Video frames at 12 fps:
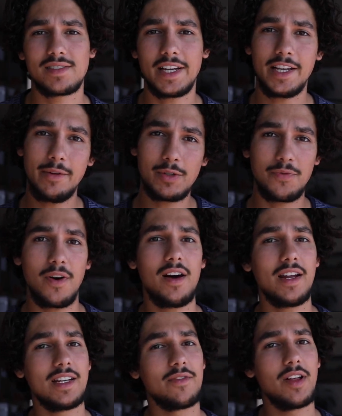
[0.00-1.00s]
second year was
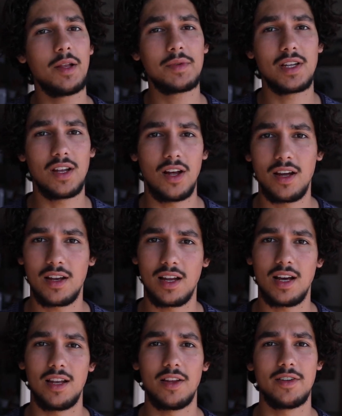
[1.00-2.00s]
fun, I developed a lot,
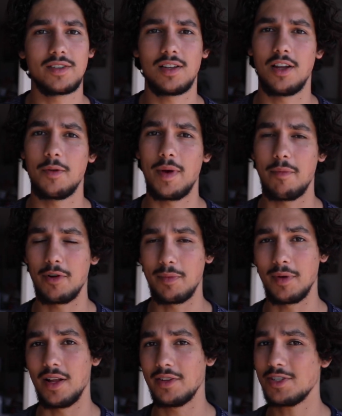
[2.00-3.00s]
I learned a lot about marine
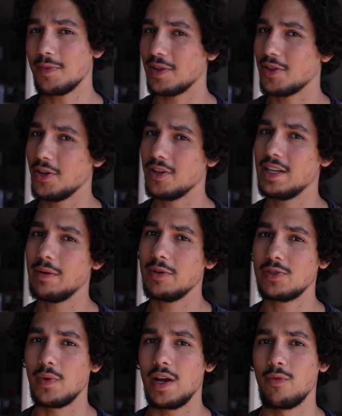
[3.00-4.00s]
biology, but third year
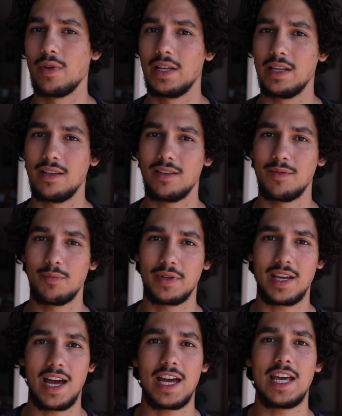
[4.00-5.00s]
was where it really
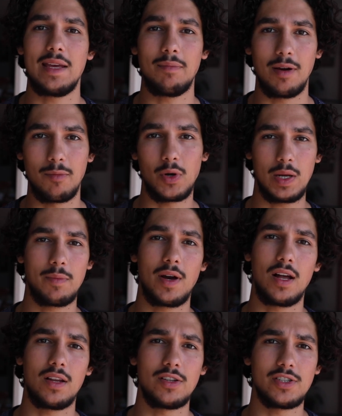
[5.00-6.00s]
became a marine
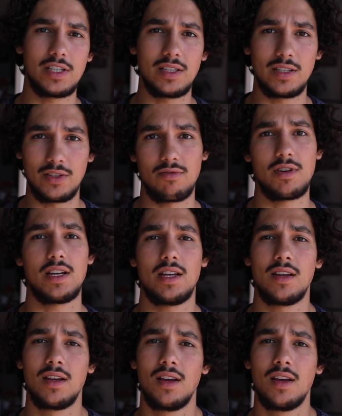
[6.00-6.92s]
biology degree.